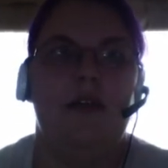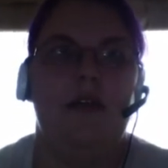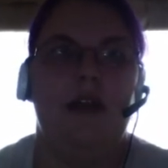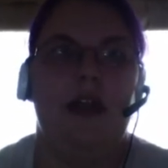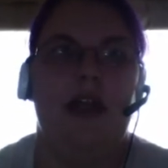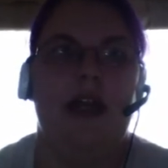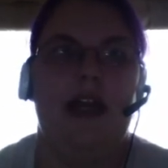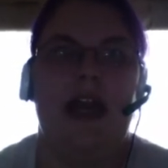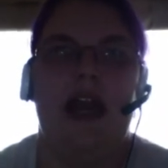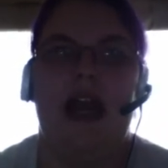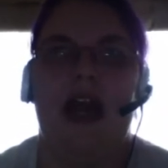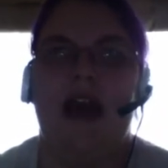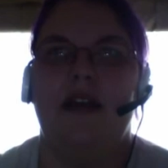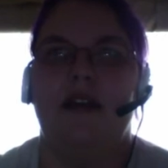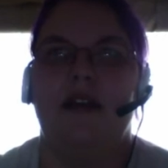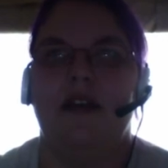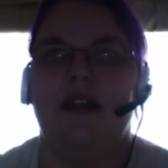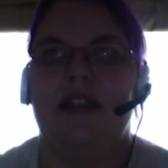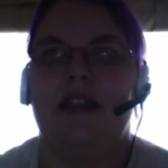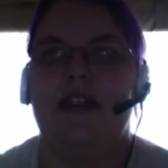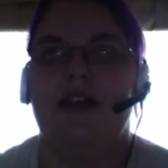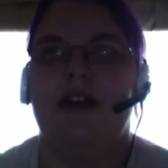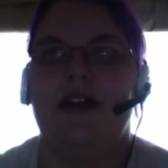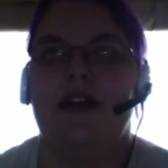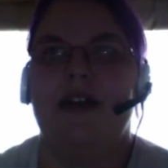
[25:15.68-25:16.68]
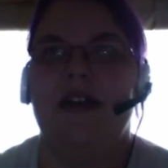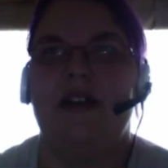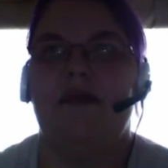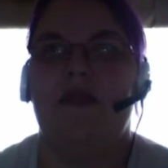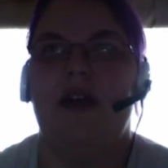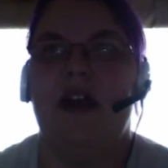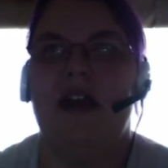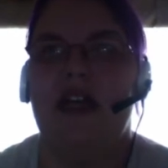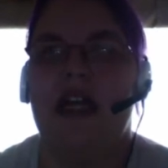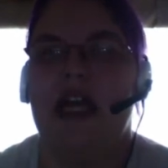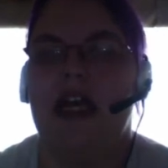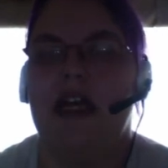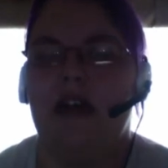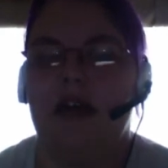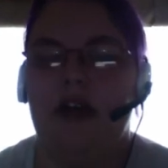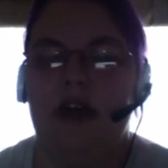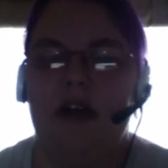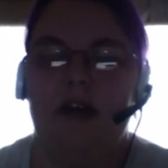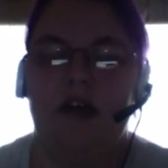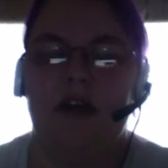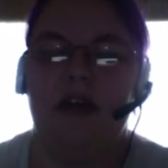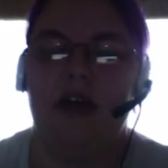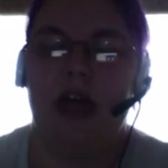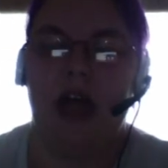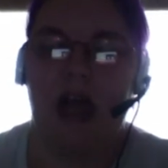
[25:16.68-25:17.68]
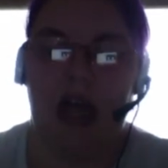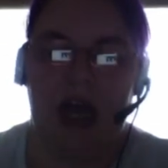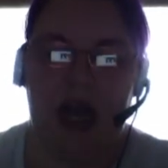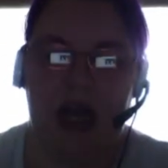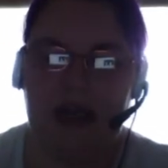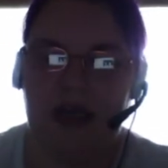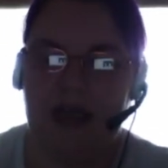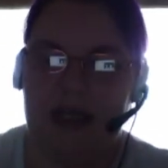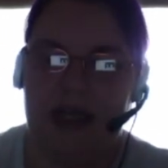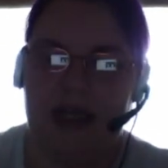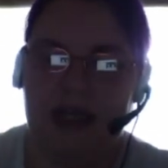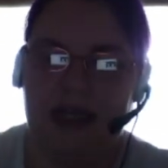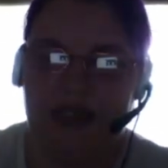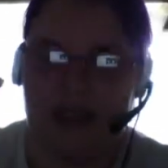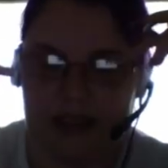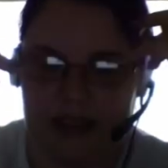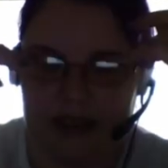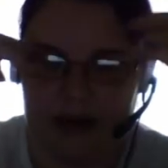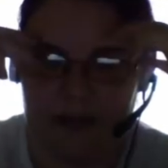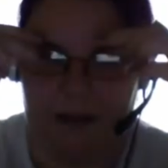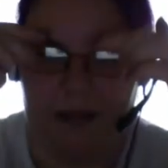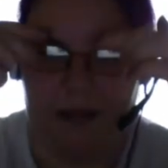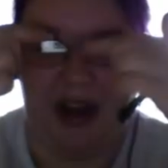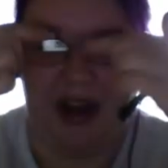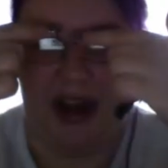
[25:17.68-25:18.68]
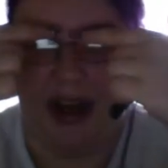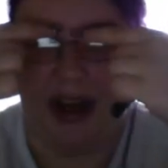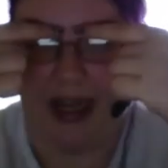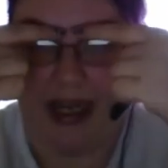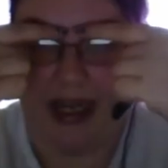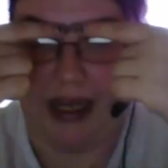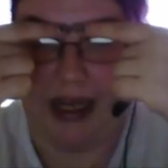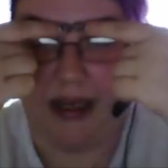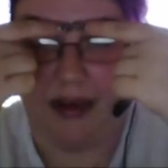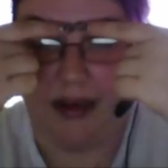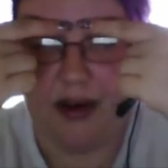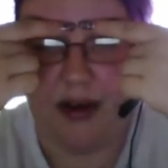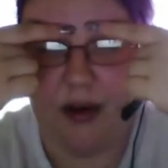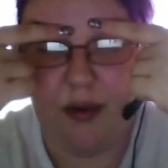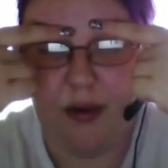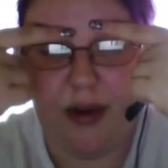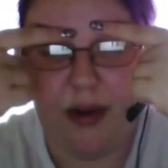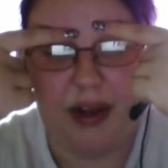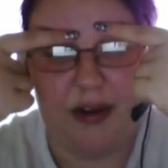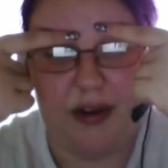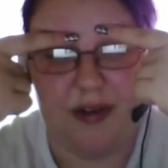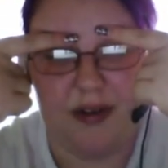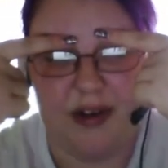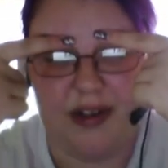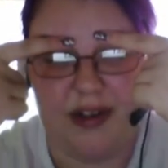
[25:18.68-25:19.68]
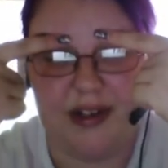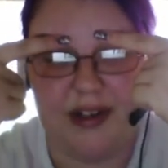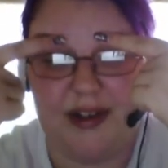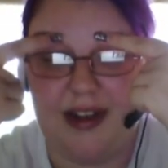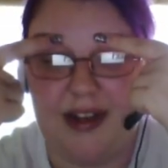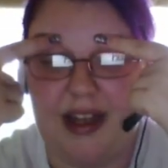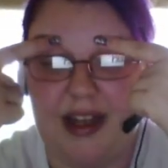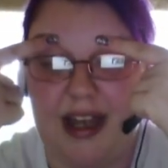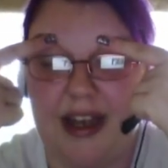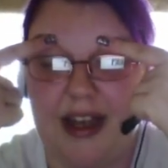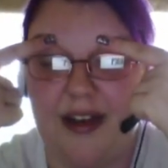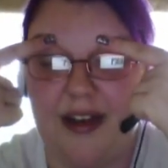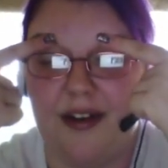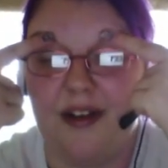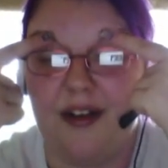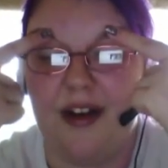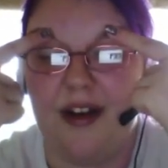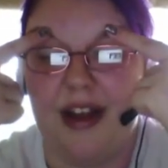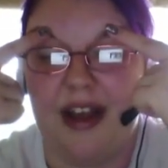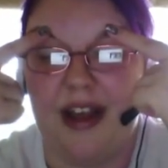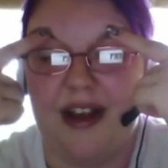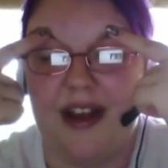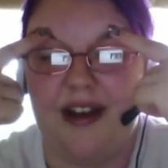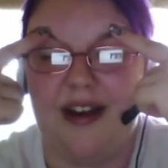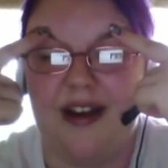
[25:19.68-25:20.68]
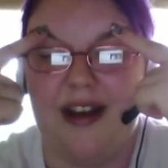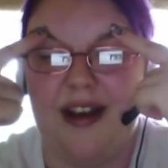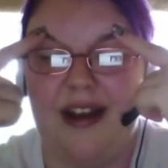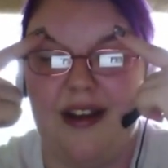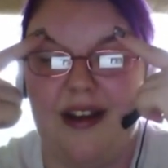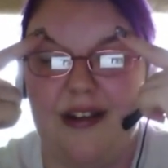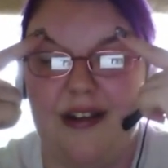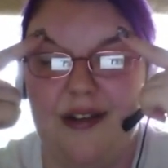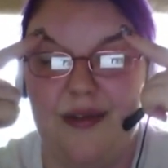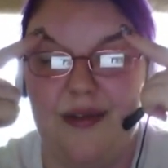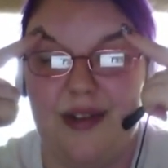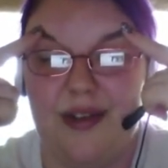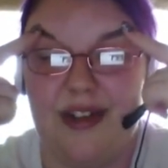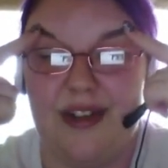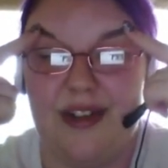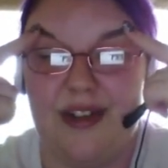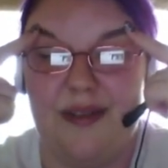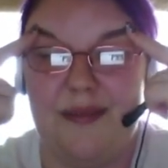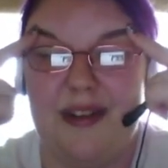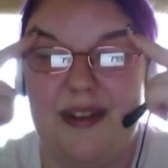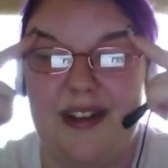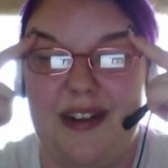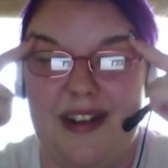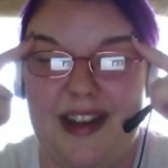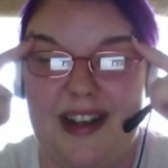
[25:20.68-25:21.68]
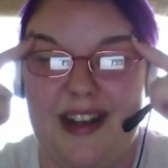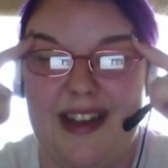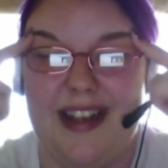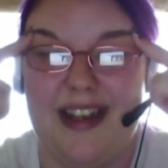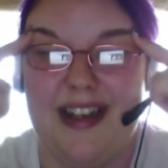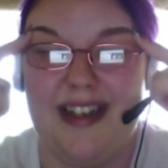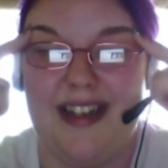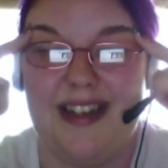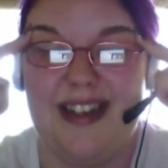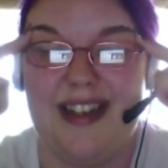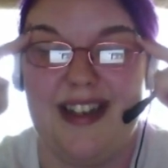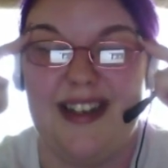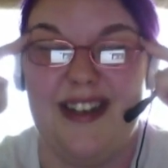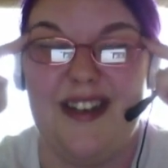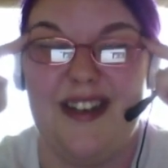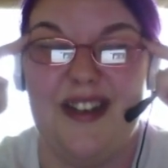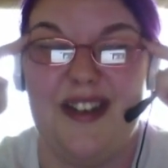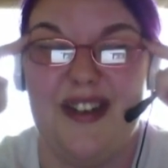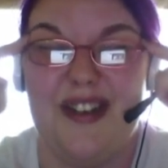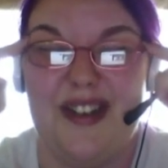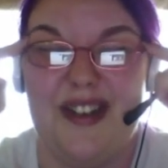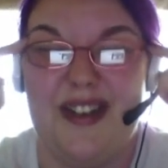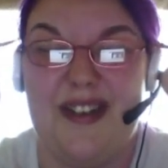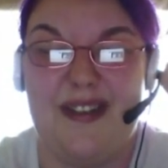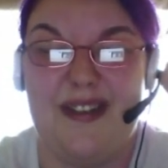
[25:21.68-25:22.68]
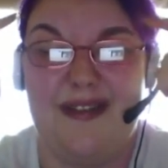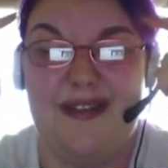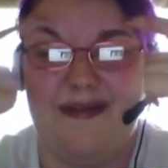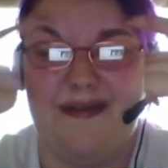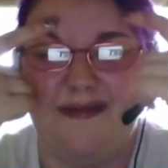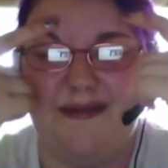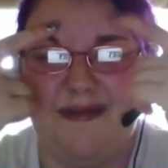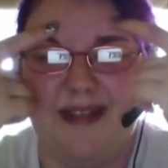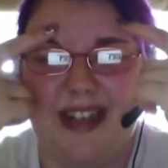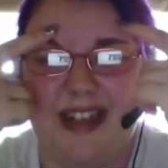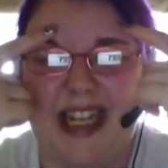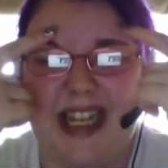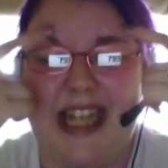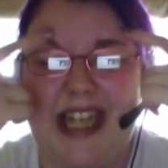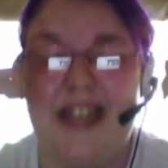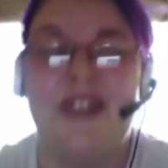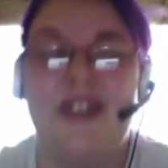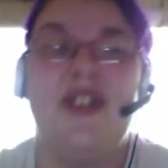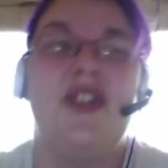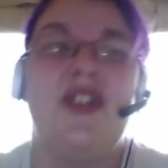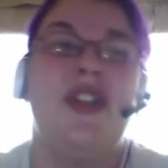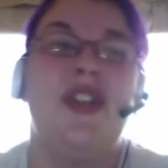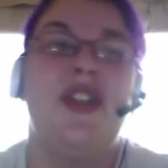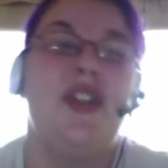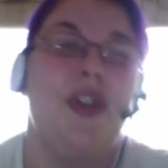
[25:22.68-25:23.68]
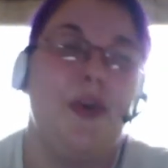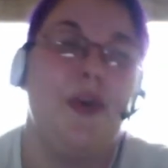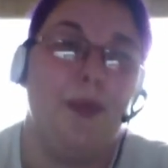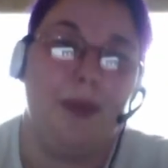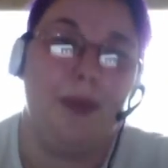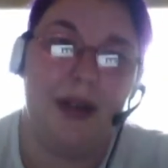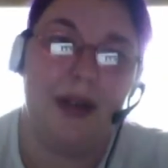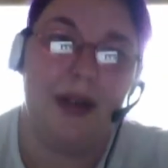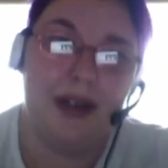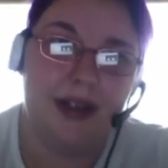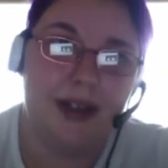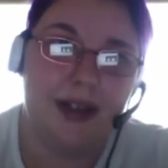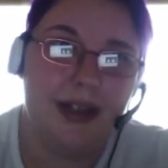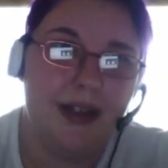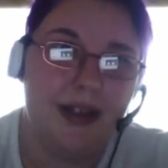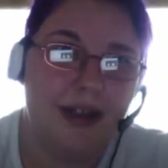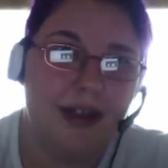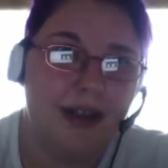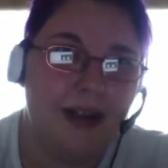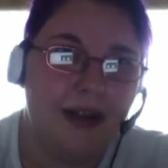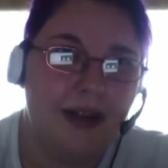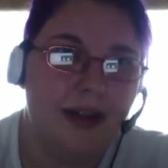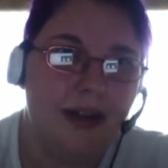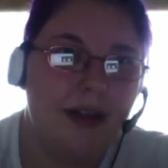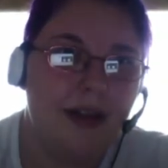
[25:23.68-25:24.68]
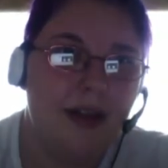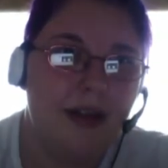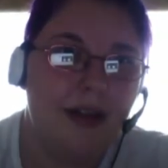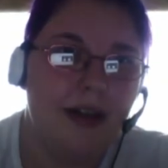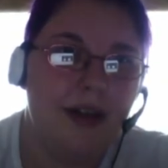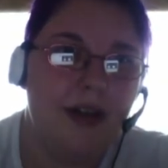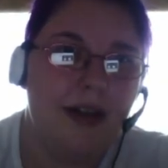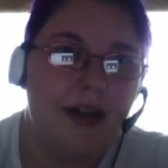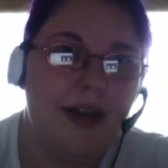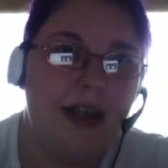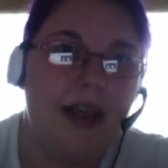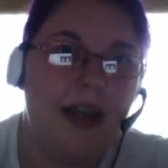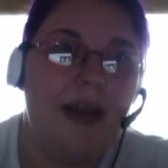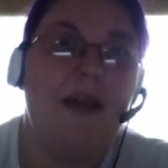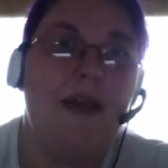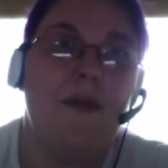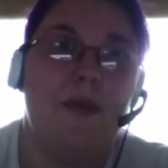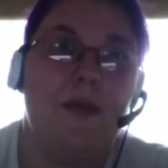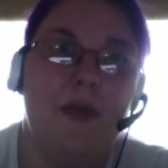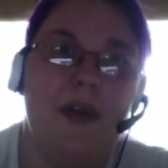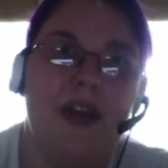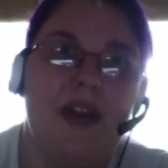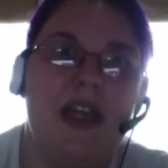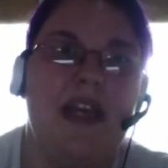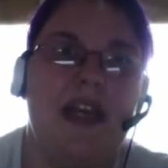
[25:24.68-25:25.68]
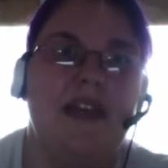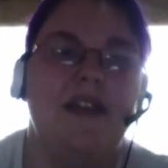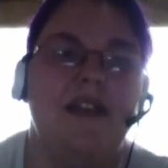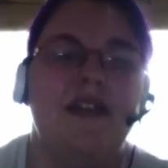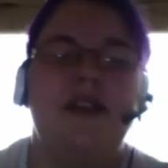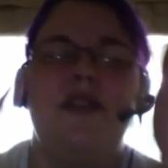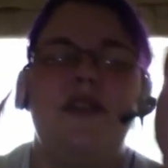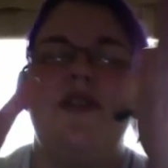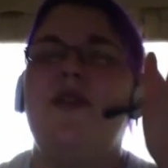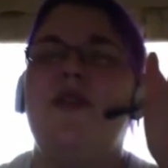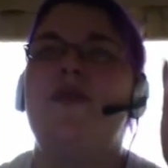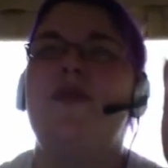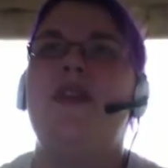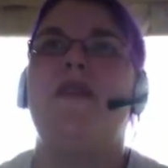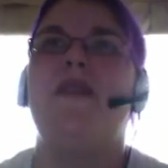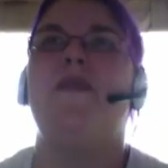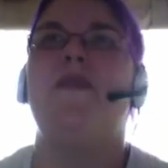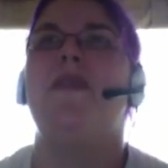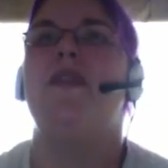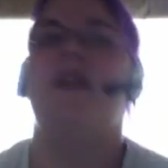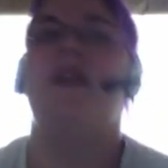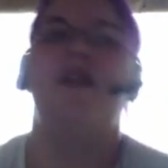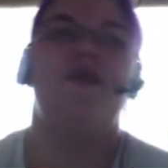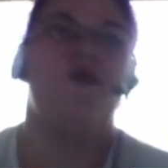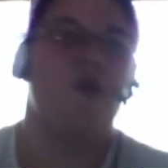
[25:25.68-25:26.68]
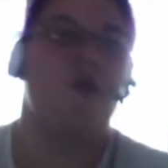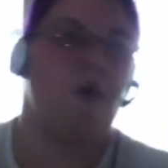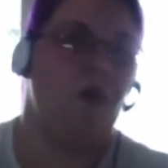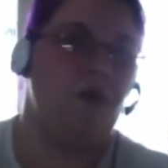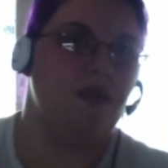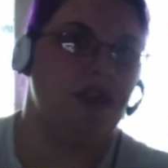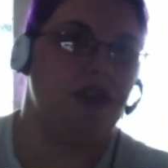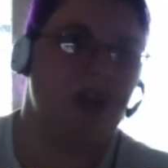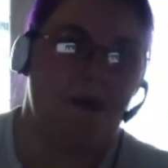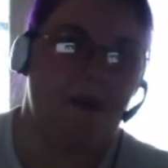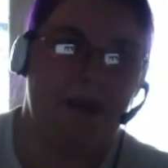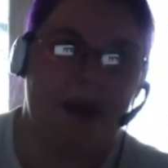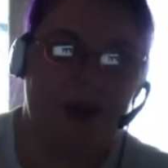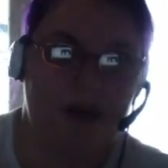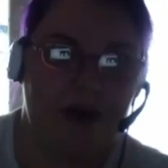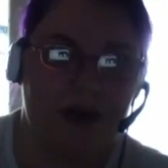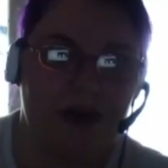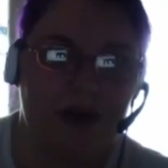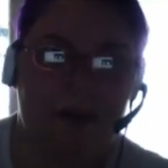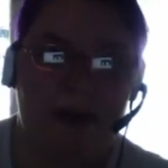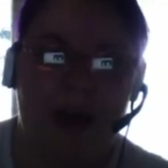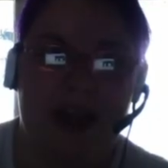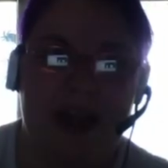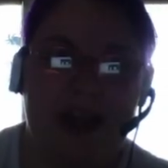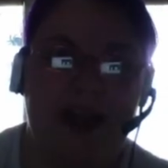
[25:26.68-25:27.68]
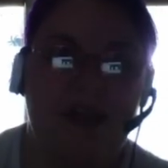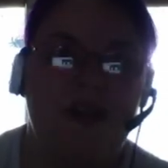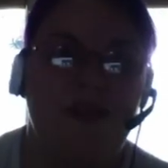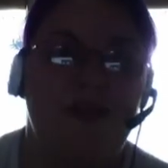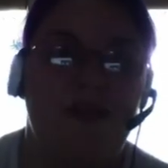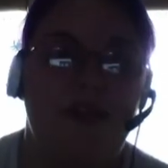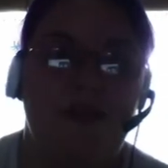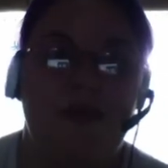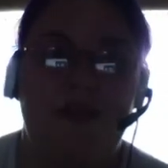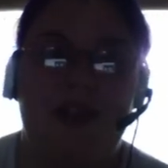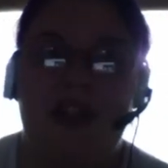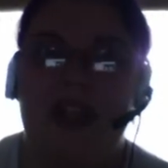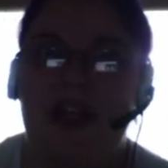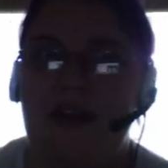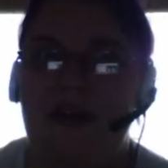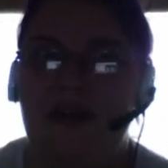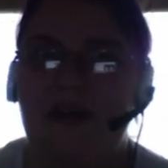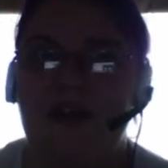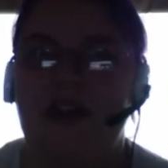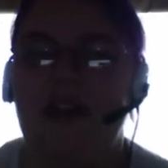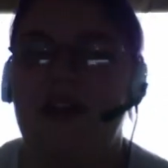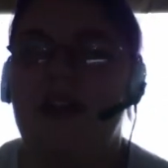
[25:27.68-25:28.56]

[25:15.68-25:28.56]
like had a serious vendetta or not against somebody, going onto the internet and doing something like this is just, it's stupid. It, it really is. It's no different than trolls coming onto my YouTube channel